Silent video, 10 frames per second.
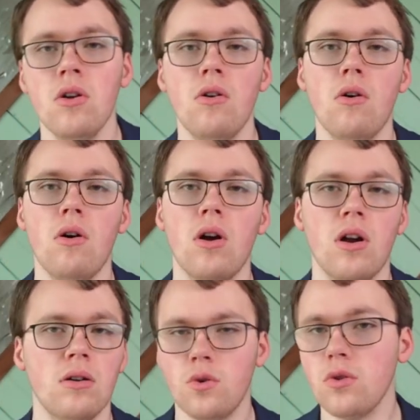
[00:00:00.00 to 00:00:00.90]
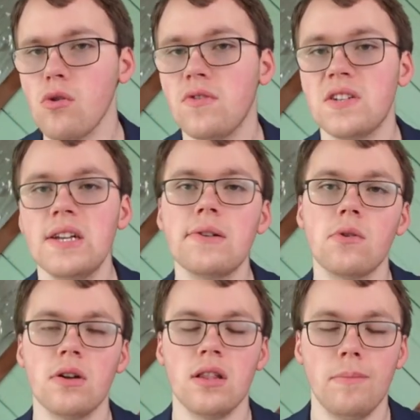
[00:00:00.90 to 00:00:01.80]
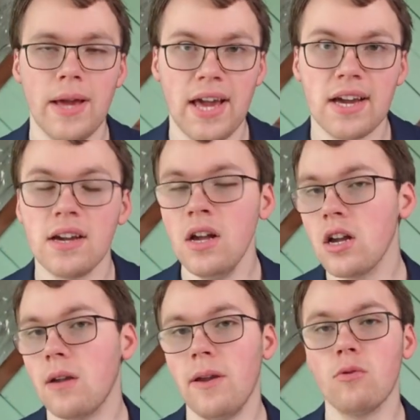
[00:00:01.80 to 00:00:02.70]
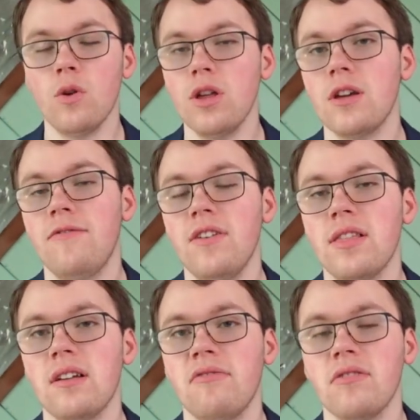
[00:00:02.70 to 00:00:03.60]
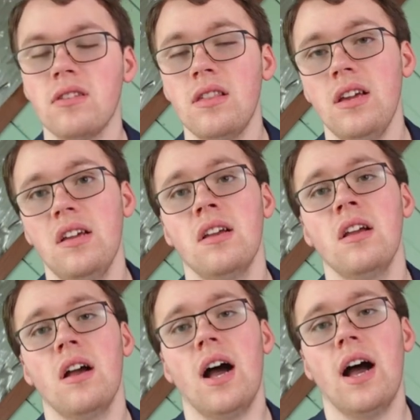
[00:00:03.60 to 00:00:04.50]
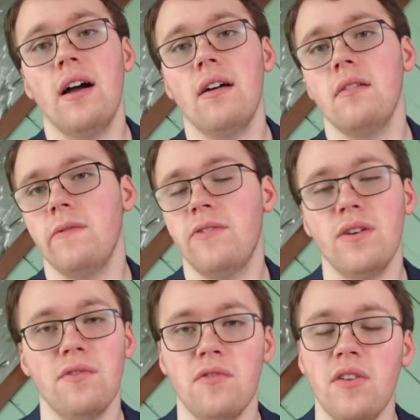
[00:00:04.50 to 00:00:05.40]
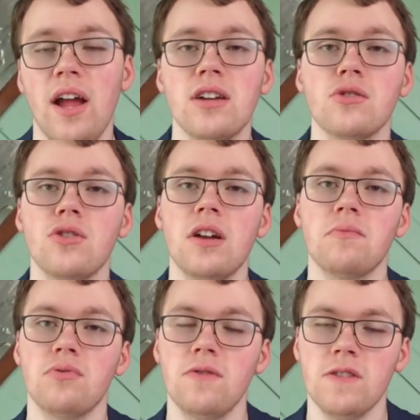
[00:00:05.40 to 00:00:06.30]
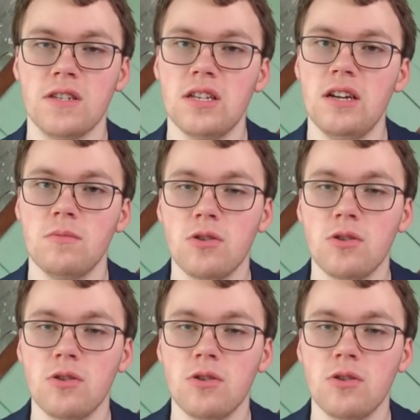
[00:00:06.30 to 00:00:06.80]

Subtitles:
or Olofsson or LeBanc could be a really good fit there for the Philadelphia Flyers to try and improve this team.